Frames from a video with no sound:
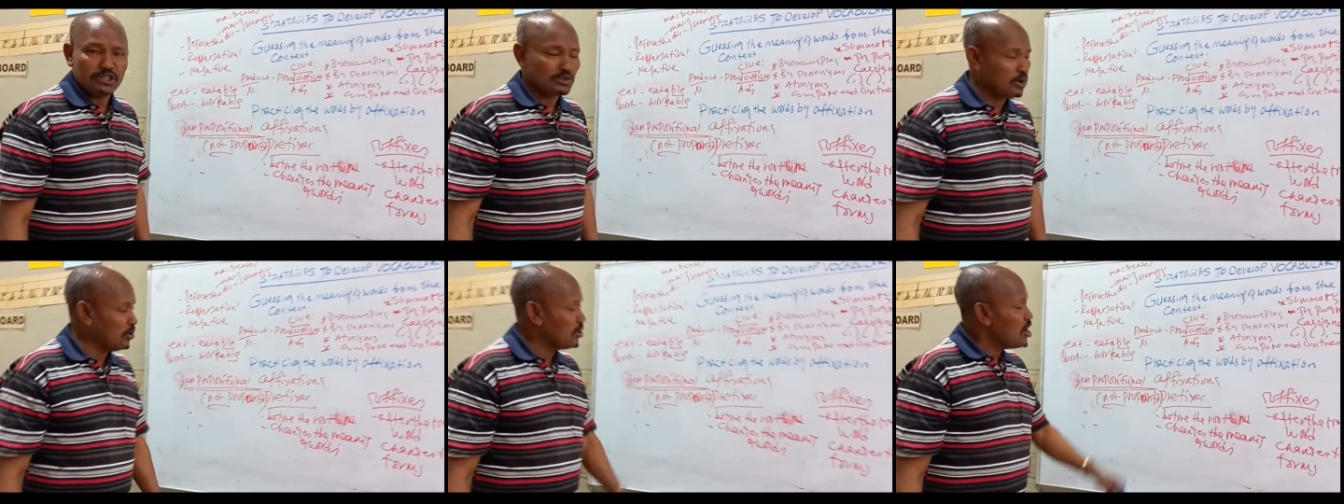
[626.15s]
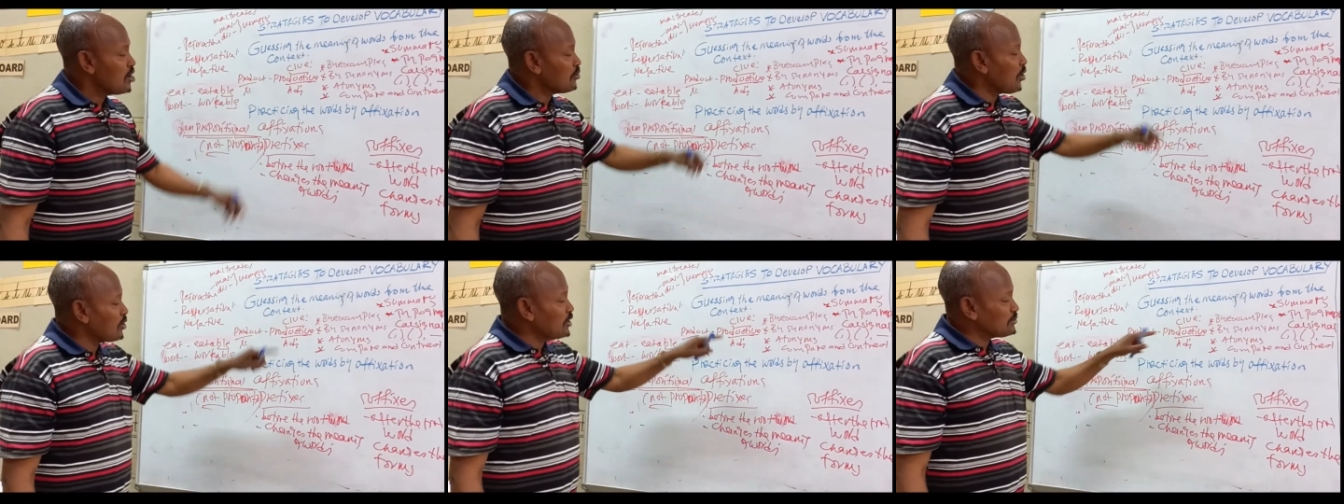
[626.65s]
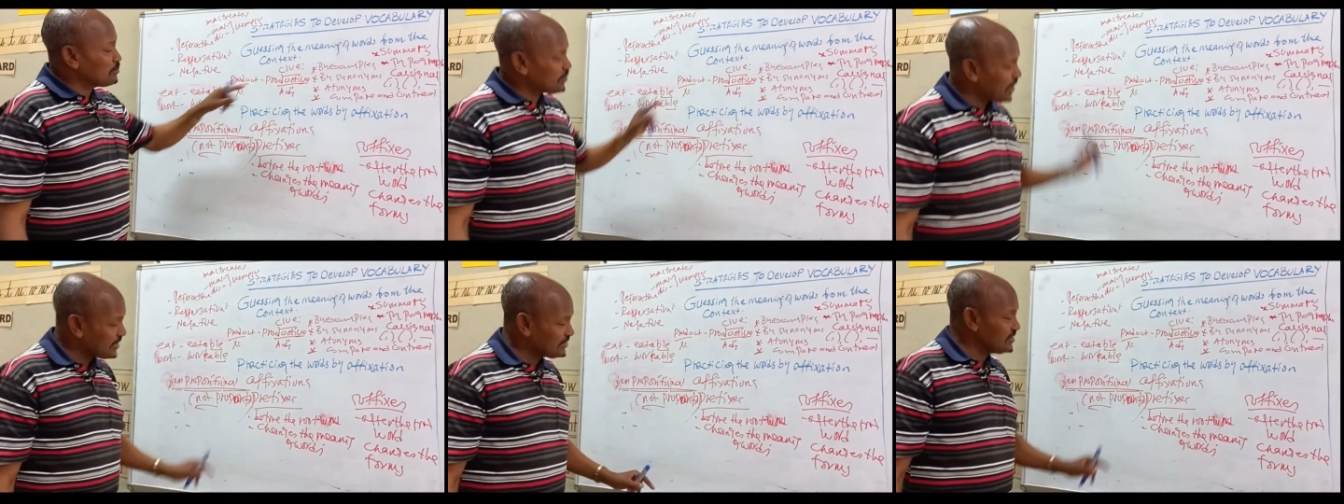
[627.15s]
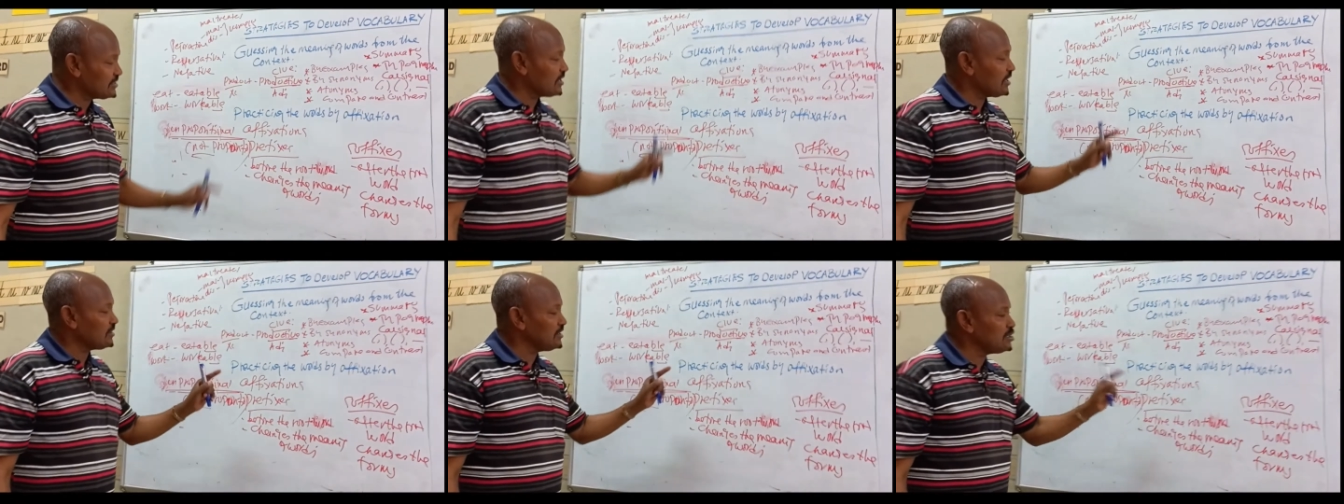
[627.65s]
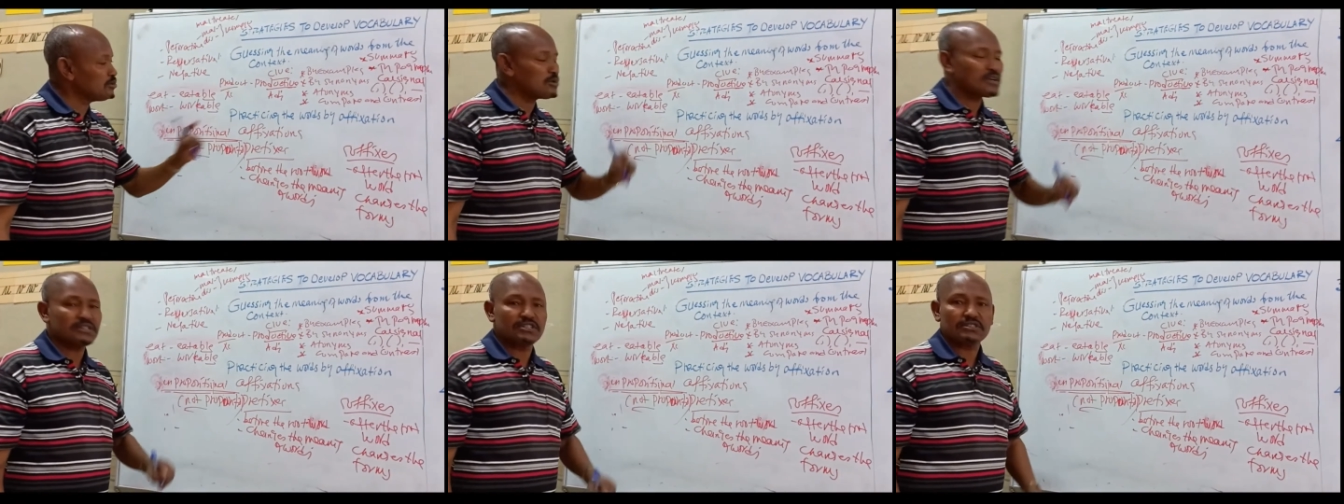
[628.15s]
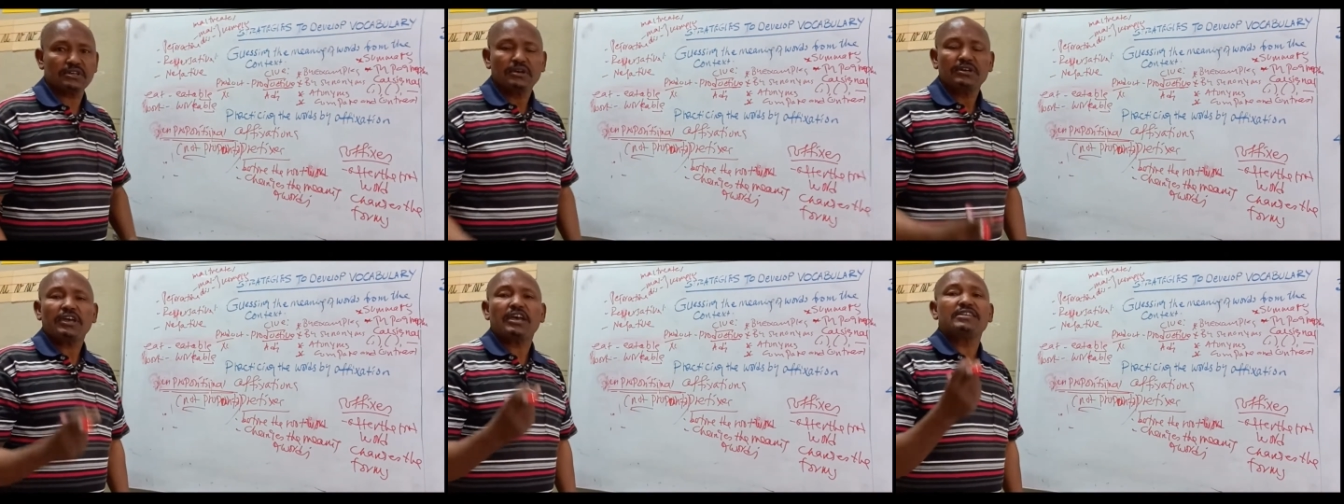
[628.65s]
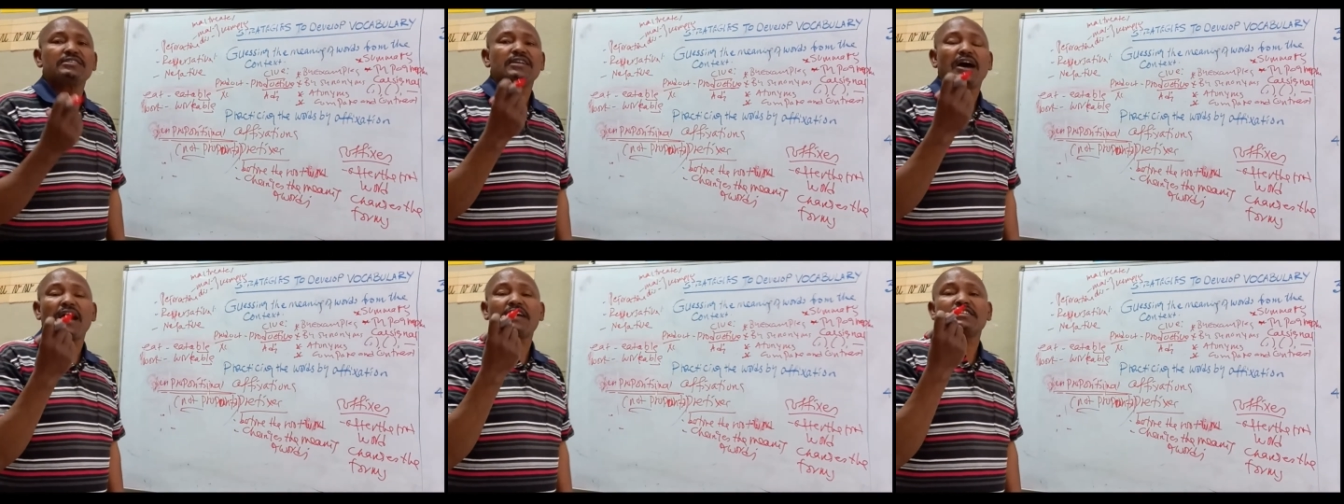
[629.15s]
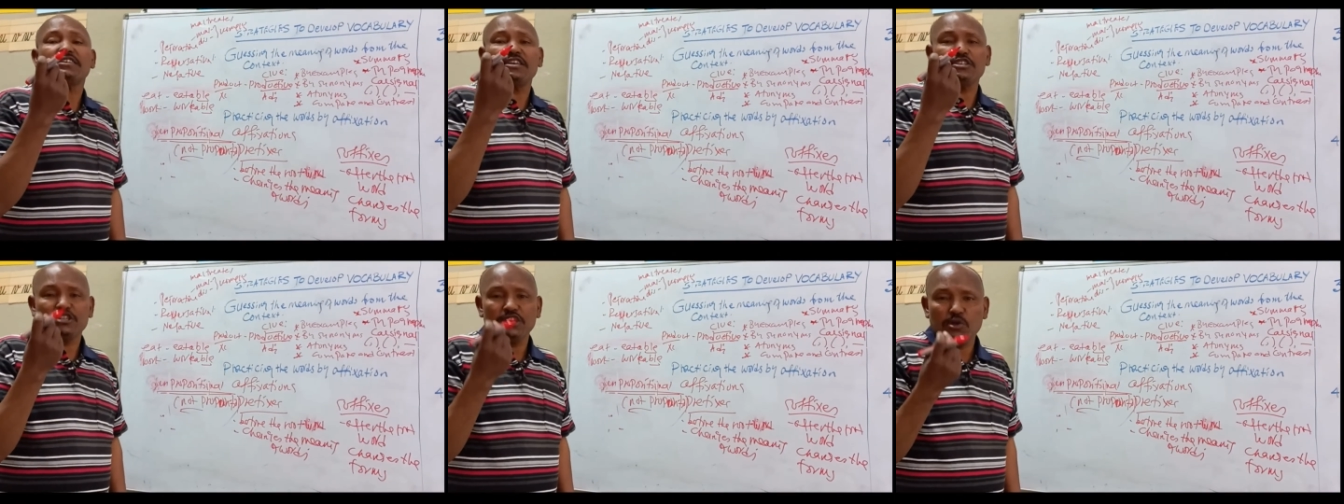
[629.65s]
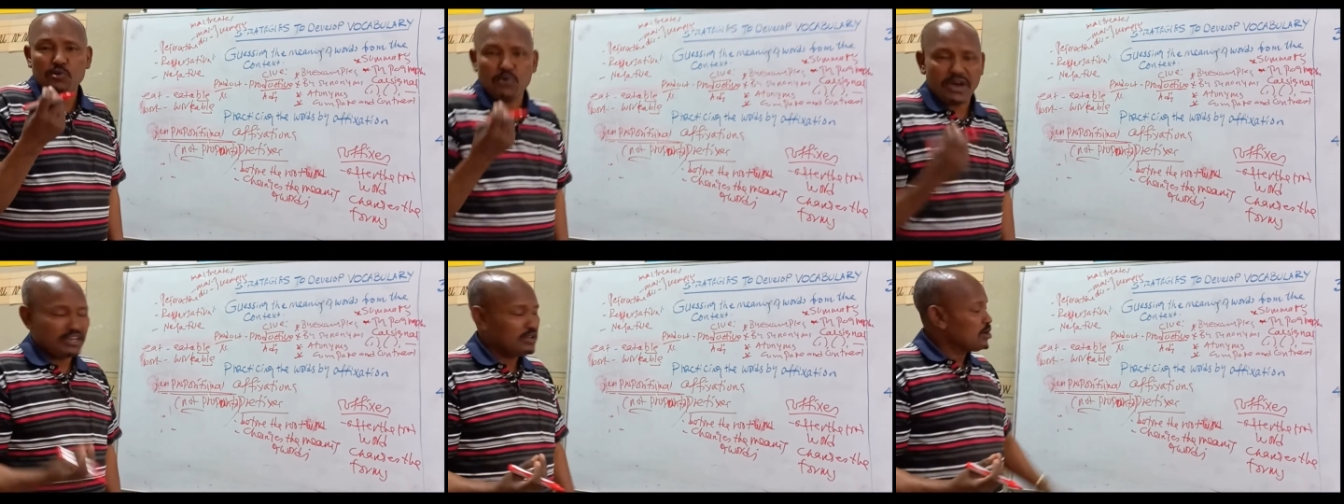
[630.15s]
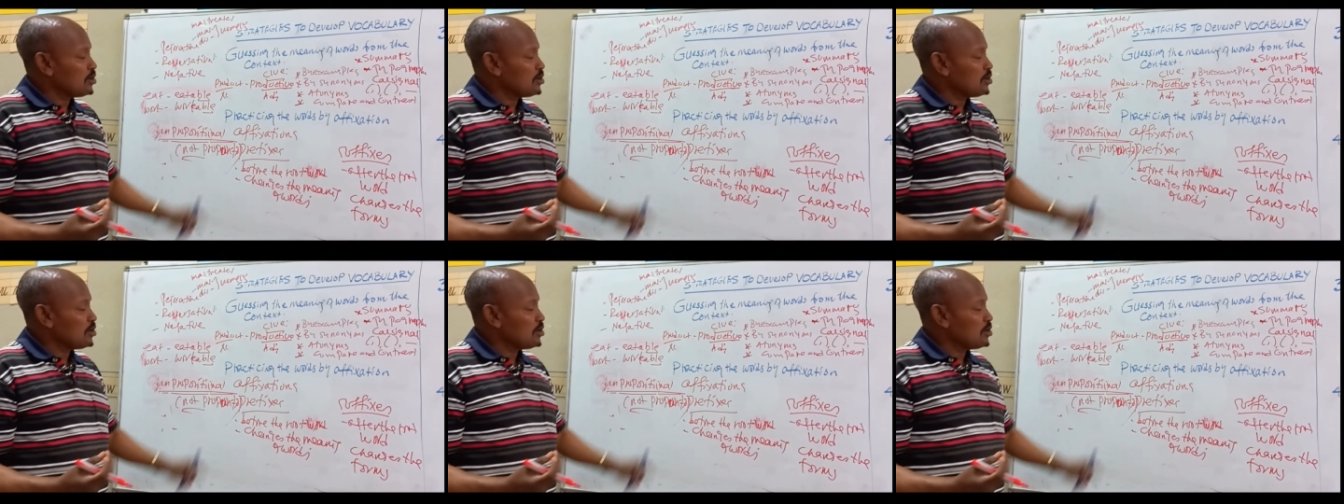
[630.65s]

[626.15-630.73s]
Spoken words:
So we always practice these words in an easy way,